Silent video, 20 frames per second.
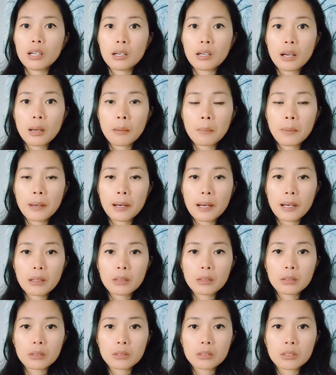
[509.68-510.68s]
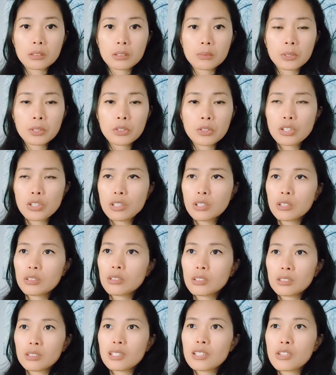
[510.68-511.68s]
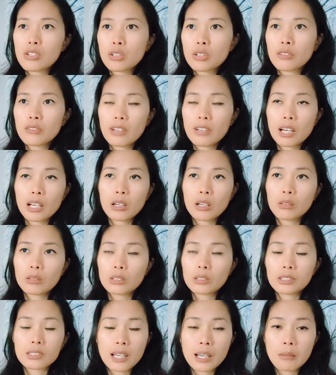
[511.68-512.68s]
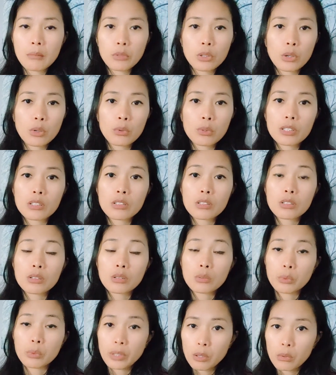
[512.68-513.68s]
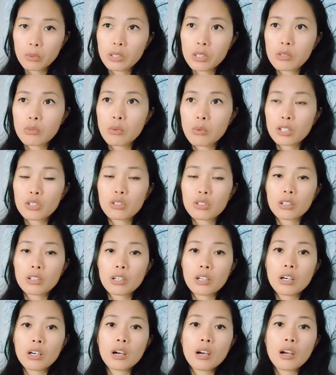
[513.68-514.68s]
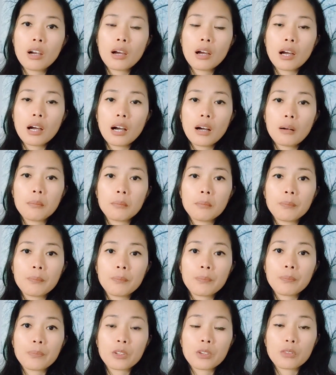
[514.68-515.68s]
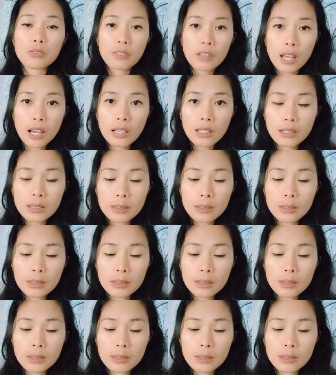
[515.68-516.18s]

about, because that's her vlog all the time. We always watch her vlog